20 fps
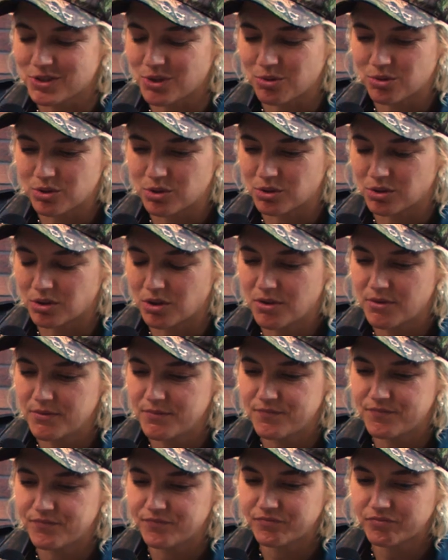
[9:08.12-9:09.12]
so cool.
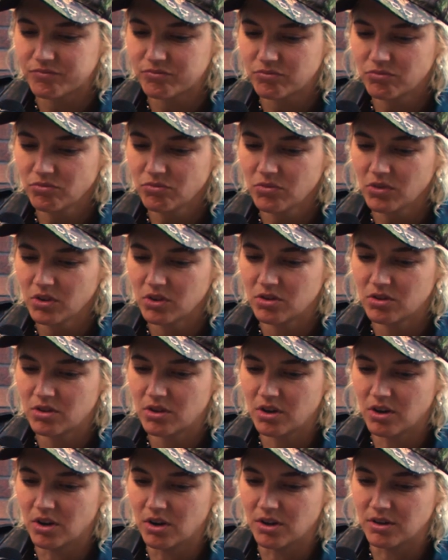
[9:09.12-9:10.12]

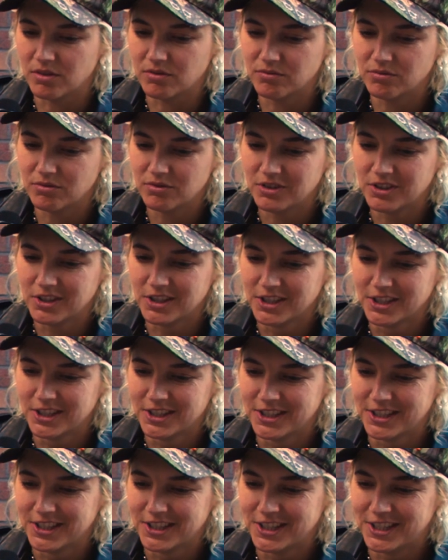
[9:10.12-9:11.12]
So
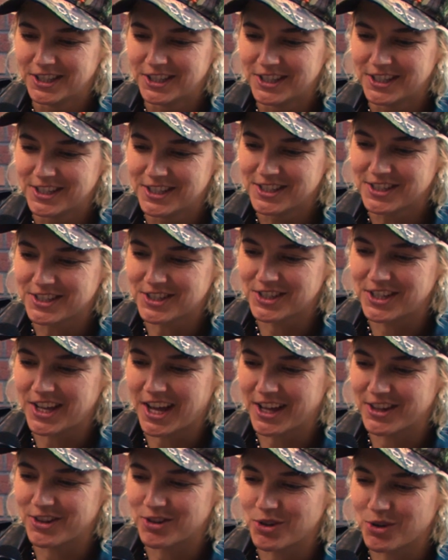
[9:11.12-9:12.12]

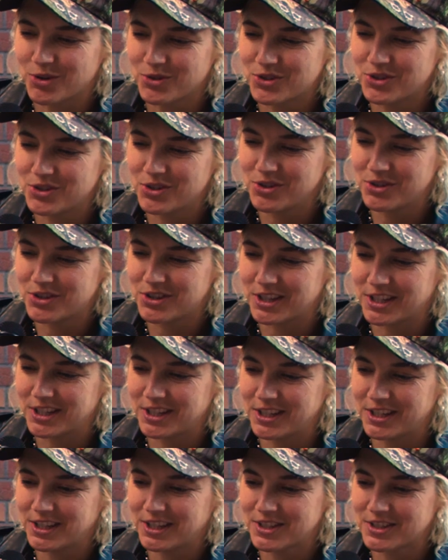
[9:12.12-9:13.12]
yeah, those two
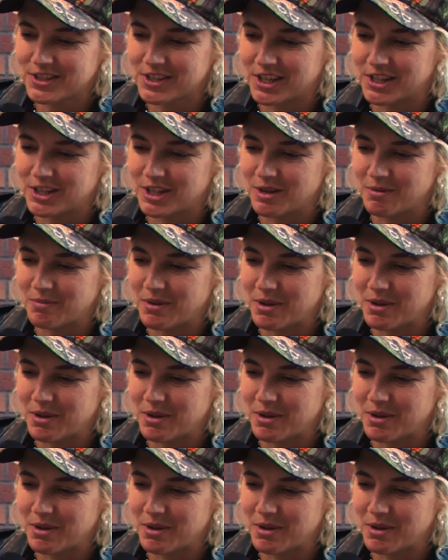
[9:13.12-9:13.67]
things, and then